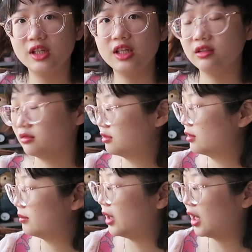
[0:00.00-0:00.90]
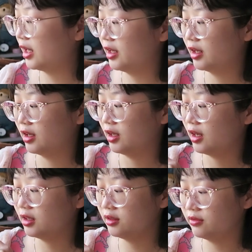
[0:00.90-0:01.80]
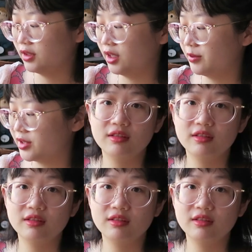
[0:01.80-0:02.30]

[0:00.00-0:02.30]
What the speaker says: Need by Helen Phillips.